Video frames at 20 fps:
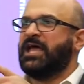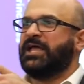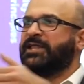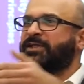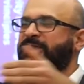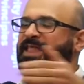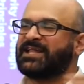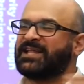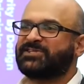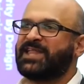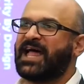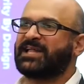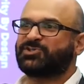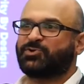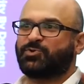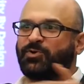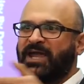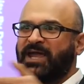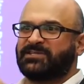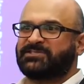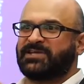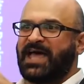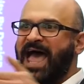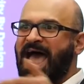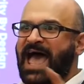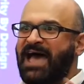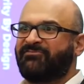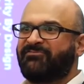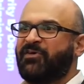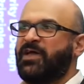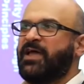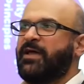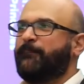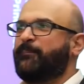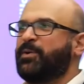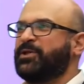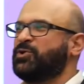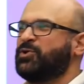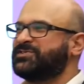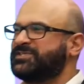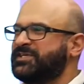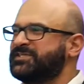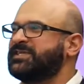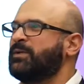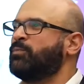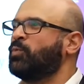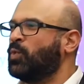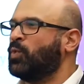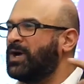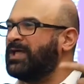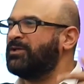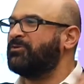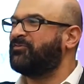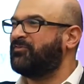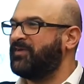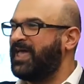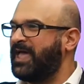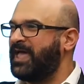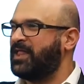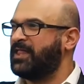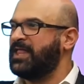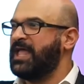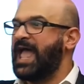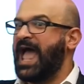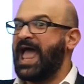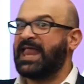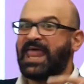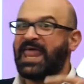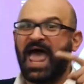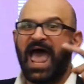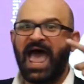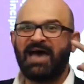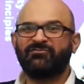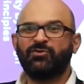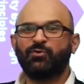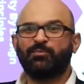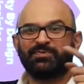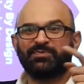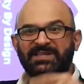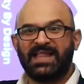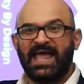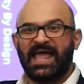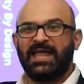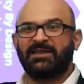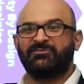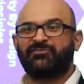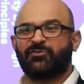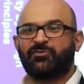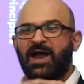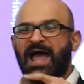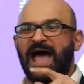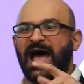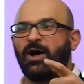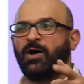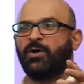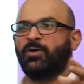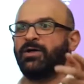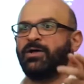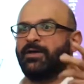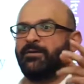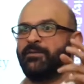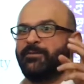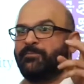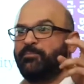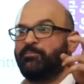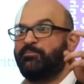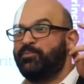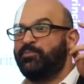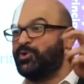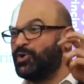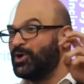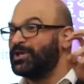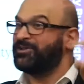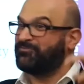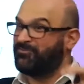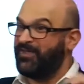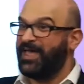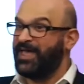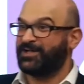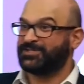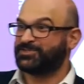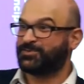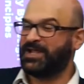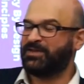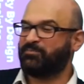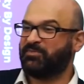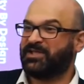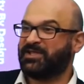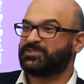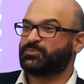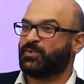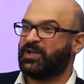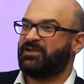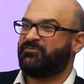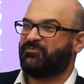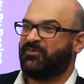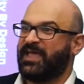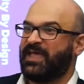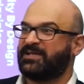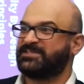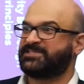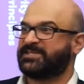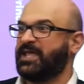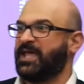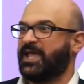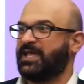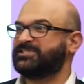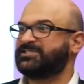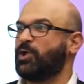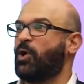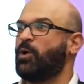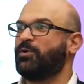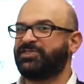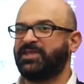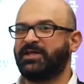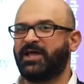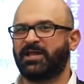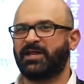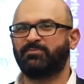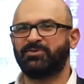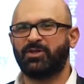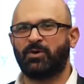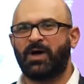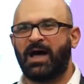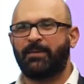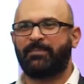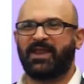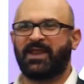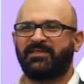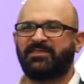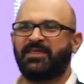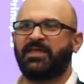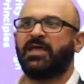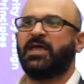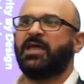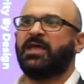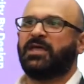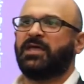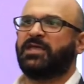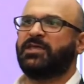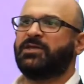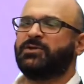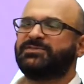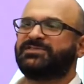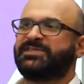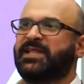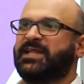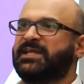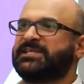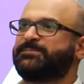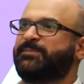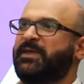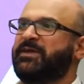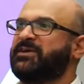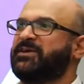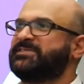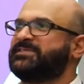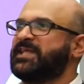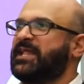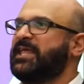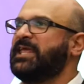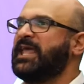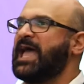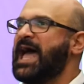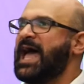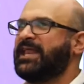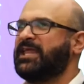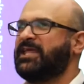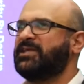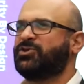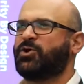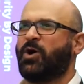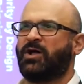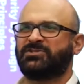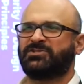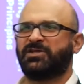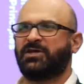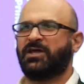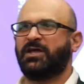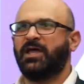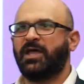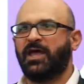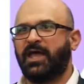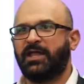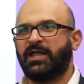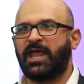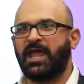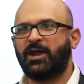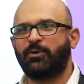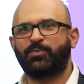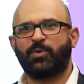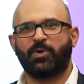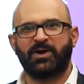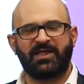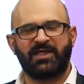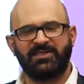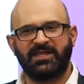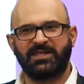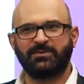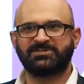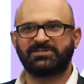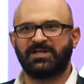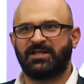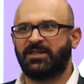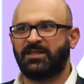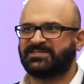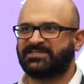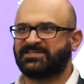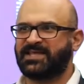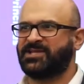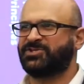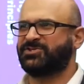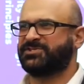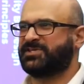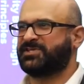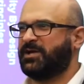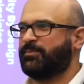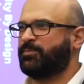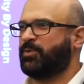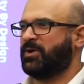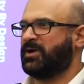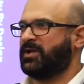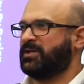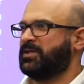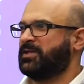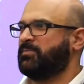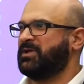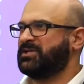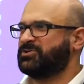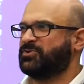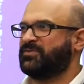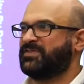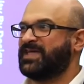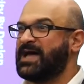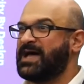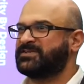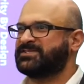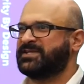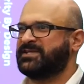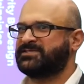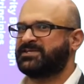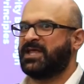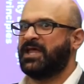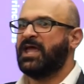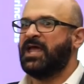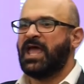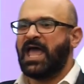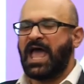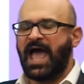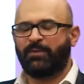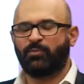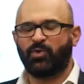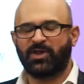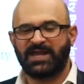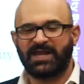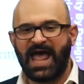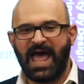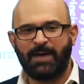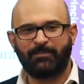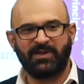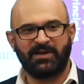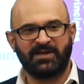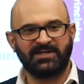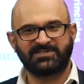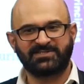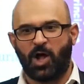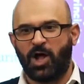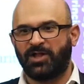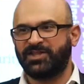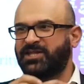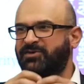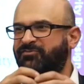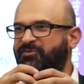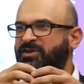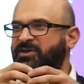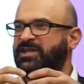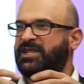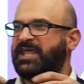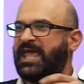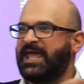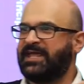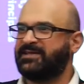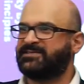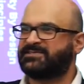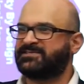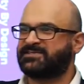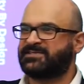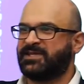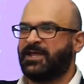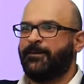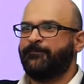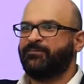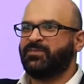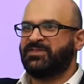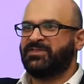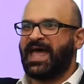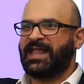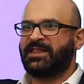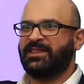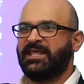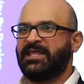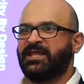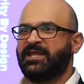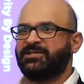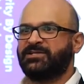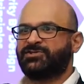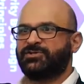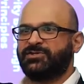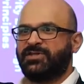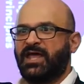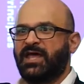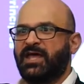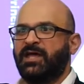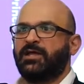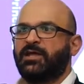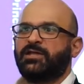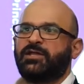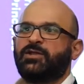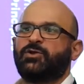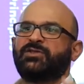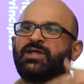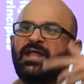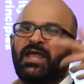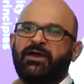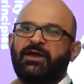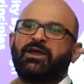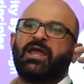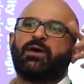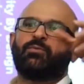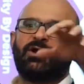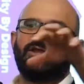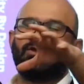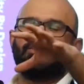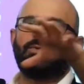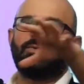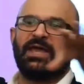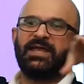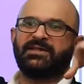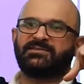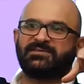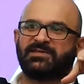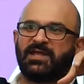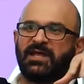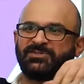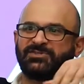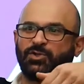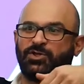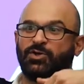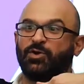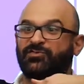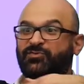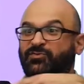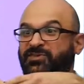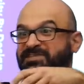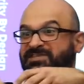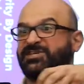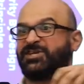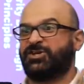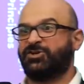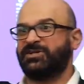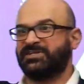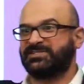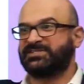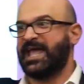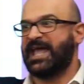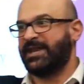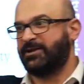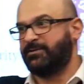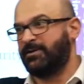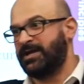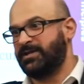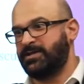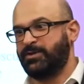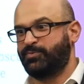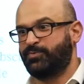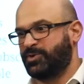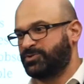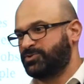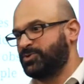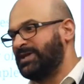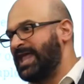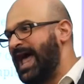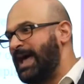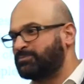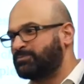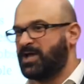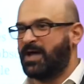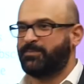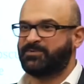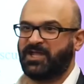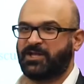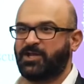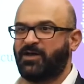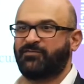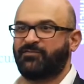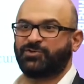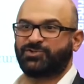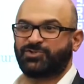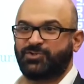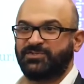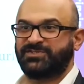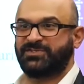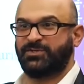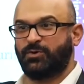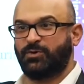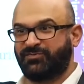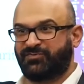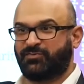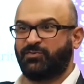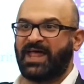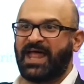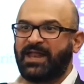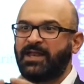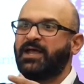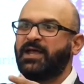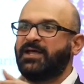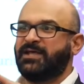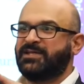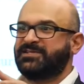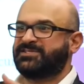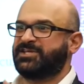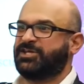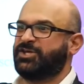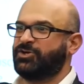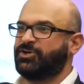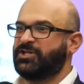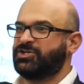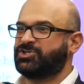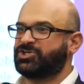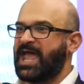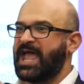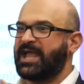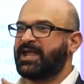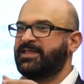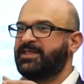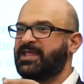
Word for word: You know that's that's great to have, but your system will fail. And have you planned for how good it fails, right? Because when it fails, is the whole thing going to blow up? And I think he used an experience that he had. He'd gone to an airport, I think it was the Los Angeles airport in the mid 2000s. And what had happened is all the different gates that lead into the, you know, the area where you wait. Uh, so you go through the security scanner, right? You put your laptop, take off your shoes, and you go through that security check.